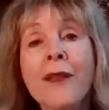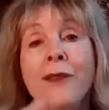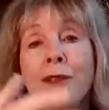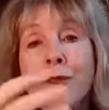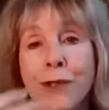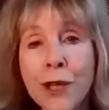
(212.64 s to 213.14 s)

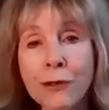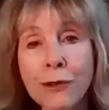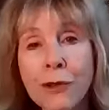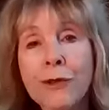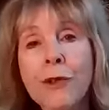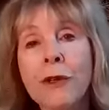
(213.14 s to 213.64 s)
And the
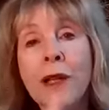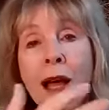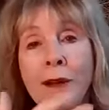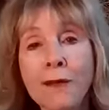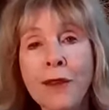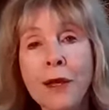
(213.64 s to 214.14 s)
center of your
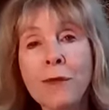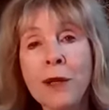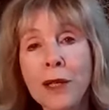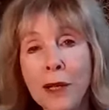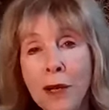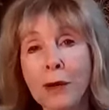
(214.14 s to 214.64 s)
life then
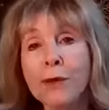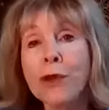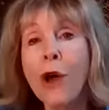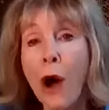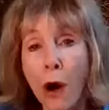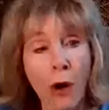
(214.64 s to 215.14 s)

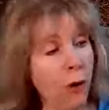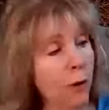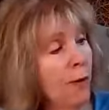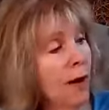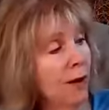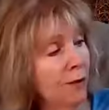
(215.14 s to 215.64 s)
becomes
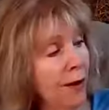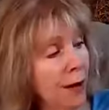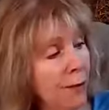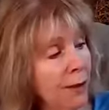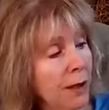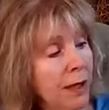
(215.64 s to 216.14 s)
home,
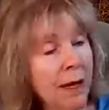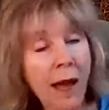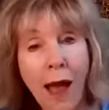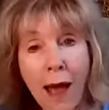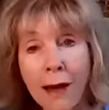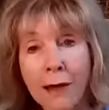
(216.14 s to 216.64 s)
family,
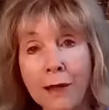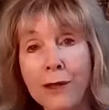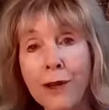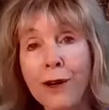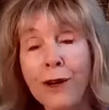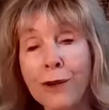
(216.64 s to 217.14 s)

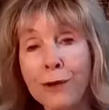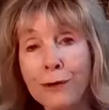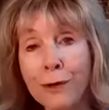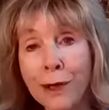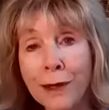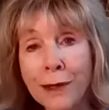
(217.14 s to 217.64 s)
and
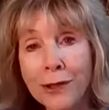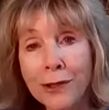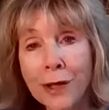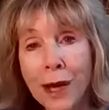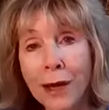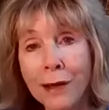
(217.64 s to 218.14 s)
real
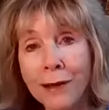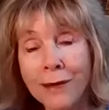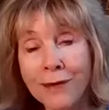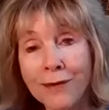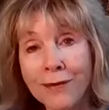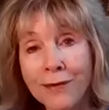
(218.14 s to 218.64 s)
estate,
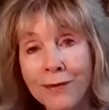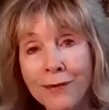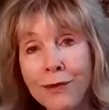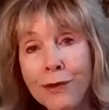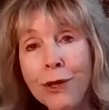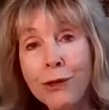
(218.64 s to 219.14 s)

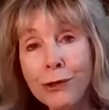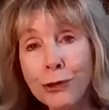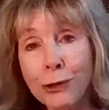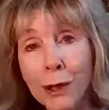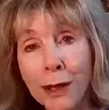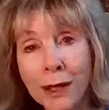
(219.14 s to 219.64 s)

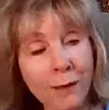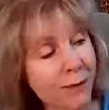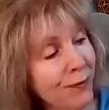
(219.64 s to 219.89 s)
nurturing.